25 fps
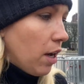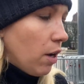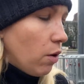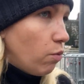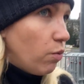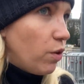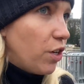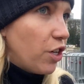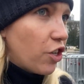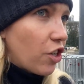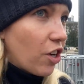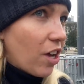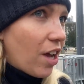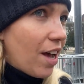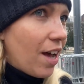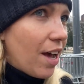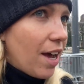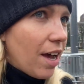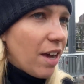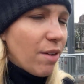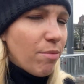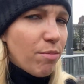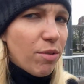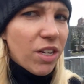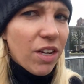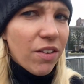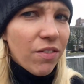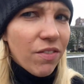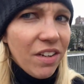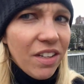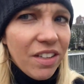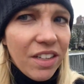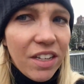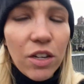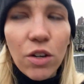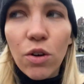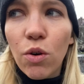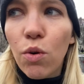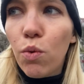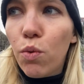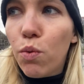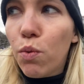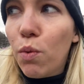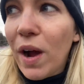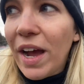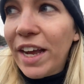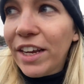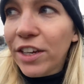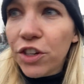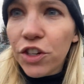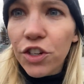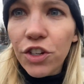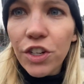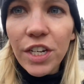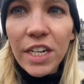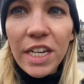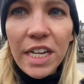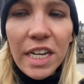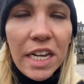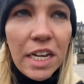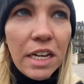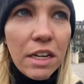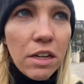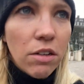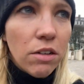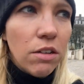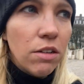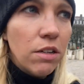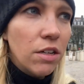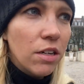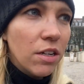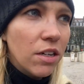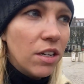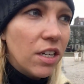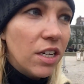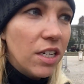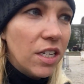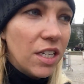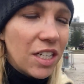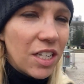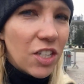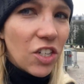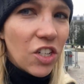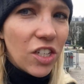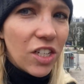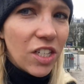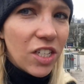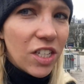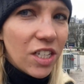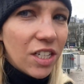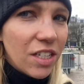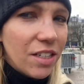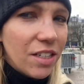which I'm definitely questioning, because it just,